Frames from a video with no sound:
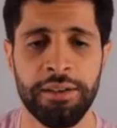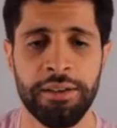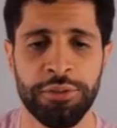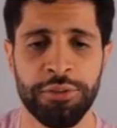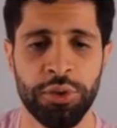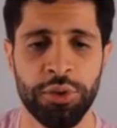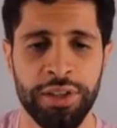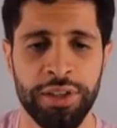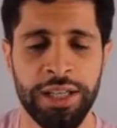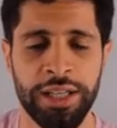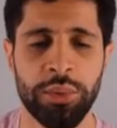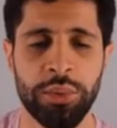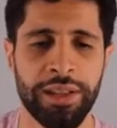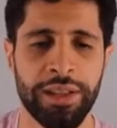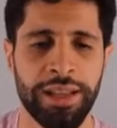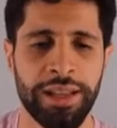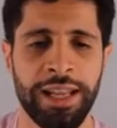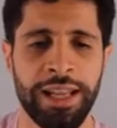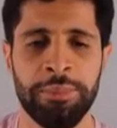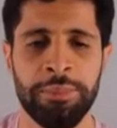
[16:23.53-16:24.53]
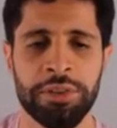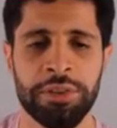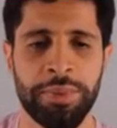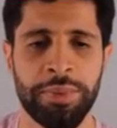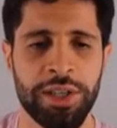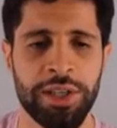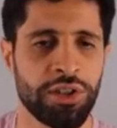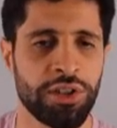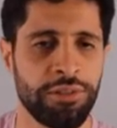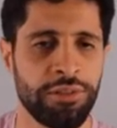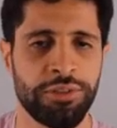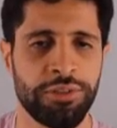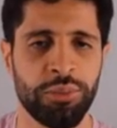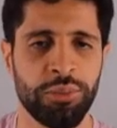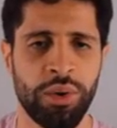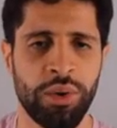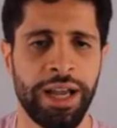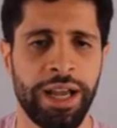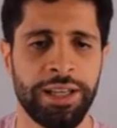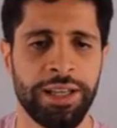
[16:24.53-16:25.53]
for an equal game, especially if you're
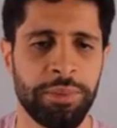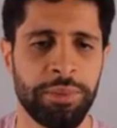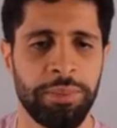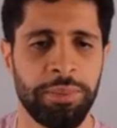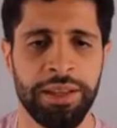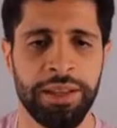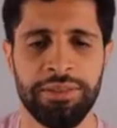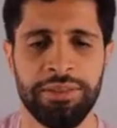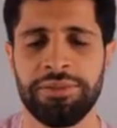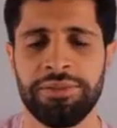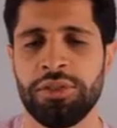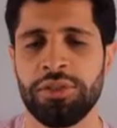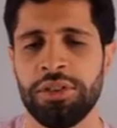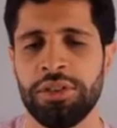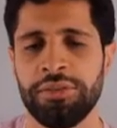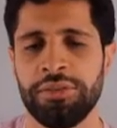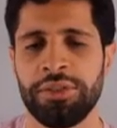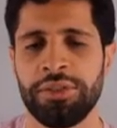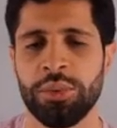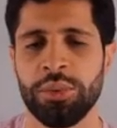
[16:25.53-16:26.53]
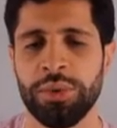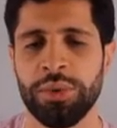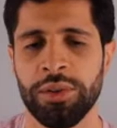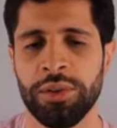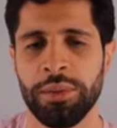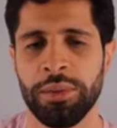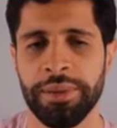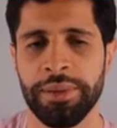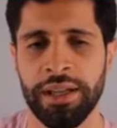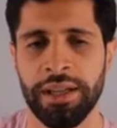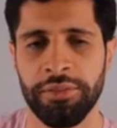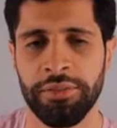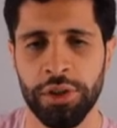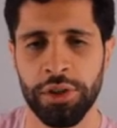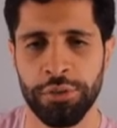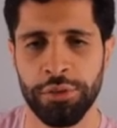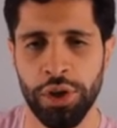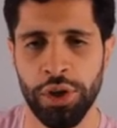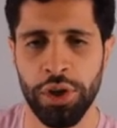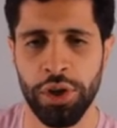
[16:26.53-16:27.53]
white, but playing for a win will become
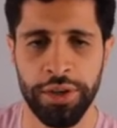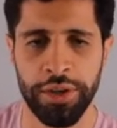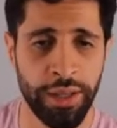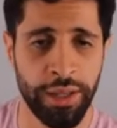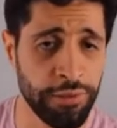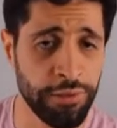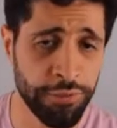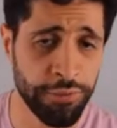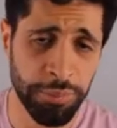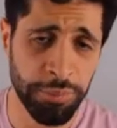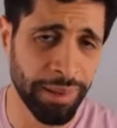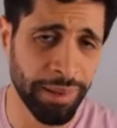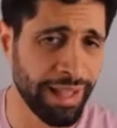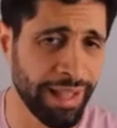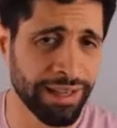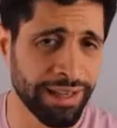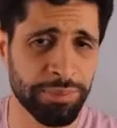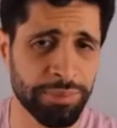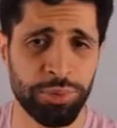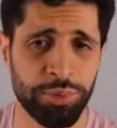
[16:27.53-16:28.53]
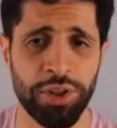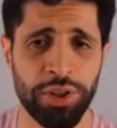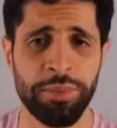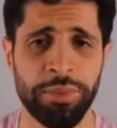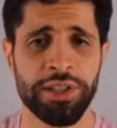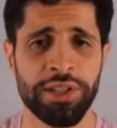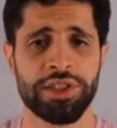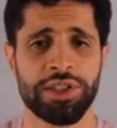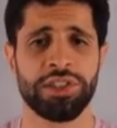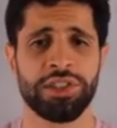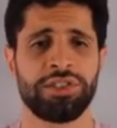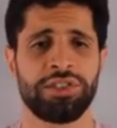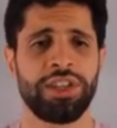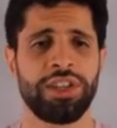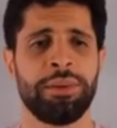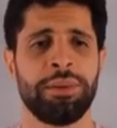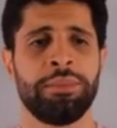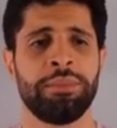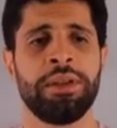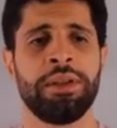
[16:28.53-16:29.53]
very, very hard. Now, if you're black, pretty much the
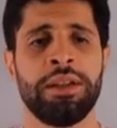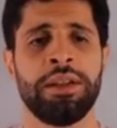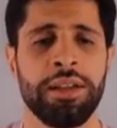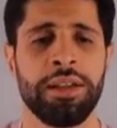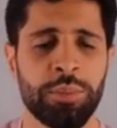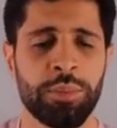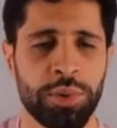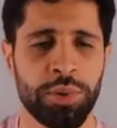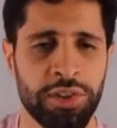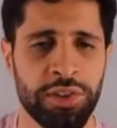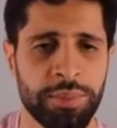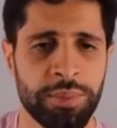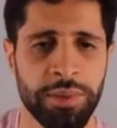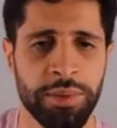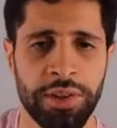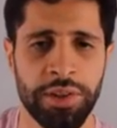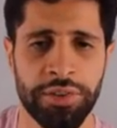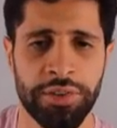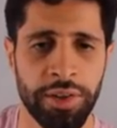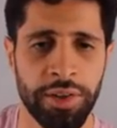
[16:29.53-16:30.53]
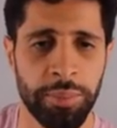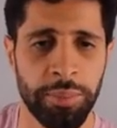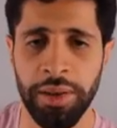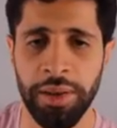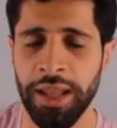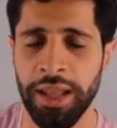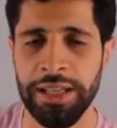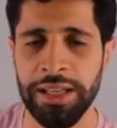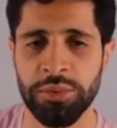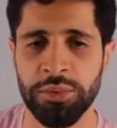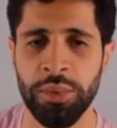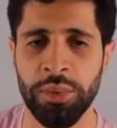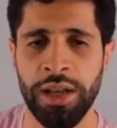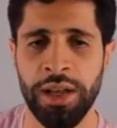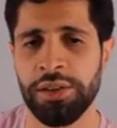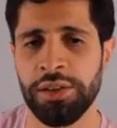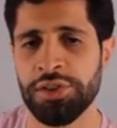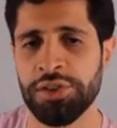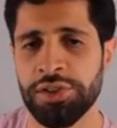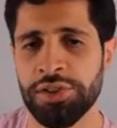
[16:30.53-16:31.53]
same principles apply as
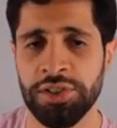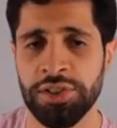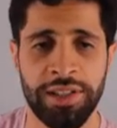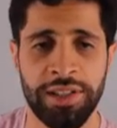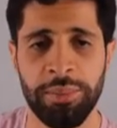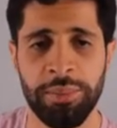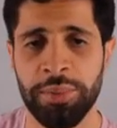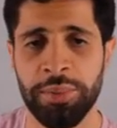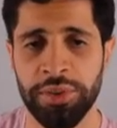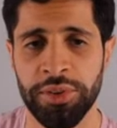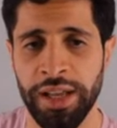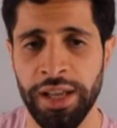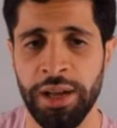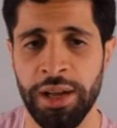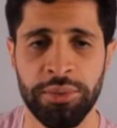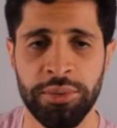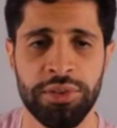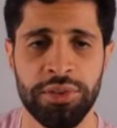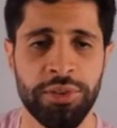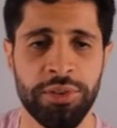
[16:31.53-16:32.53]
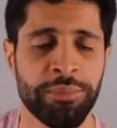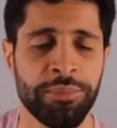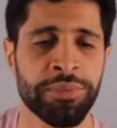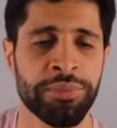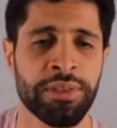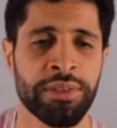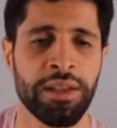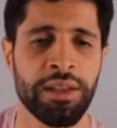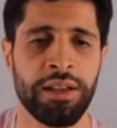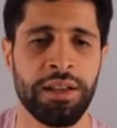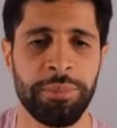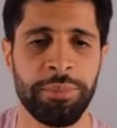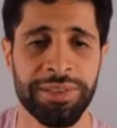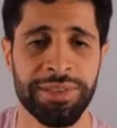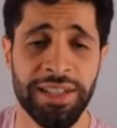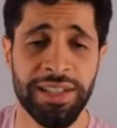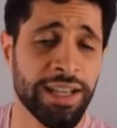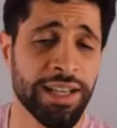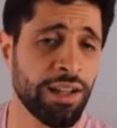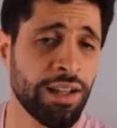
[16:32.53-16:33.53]
well. It's just a tempo down. So but
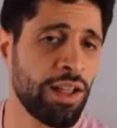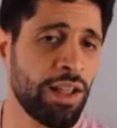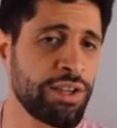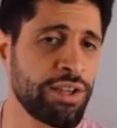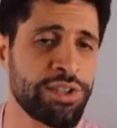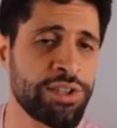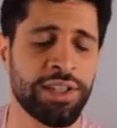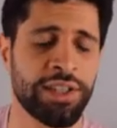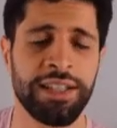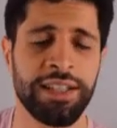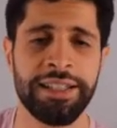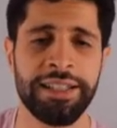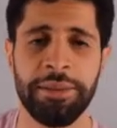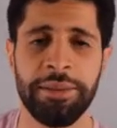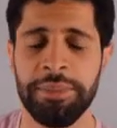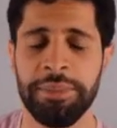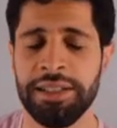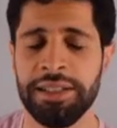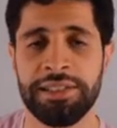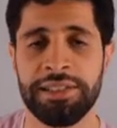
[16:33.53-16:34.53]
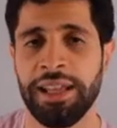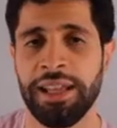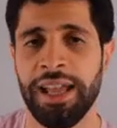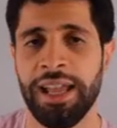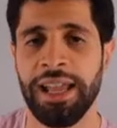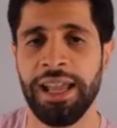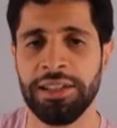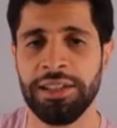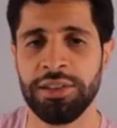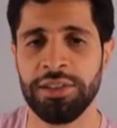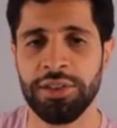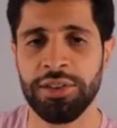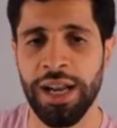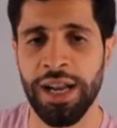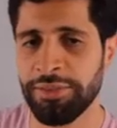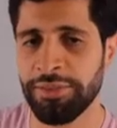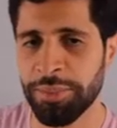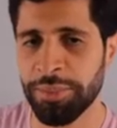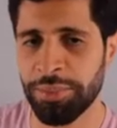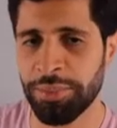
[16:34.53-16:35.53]
psychologically, that means that, hey, you don't
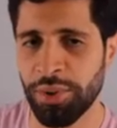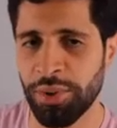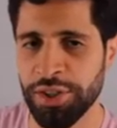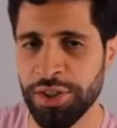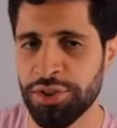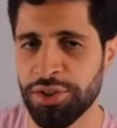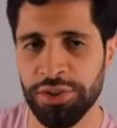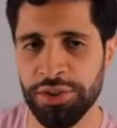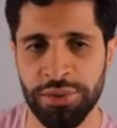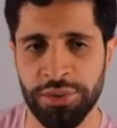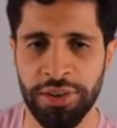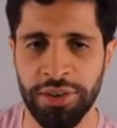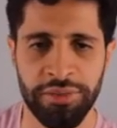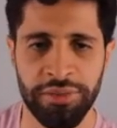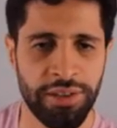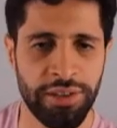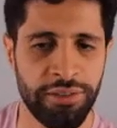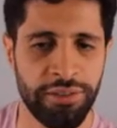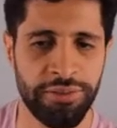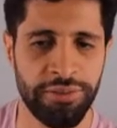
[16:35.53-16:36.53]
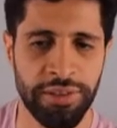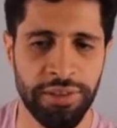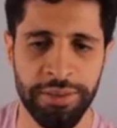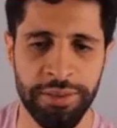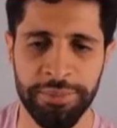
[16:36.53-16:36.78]
have the pressure of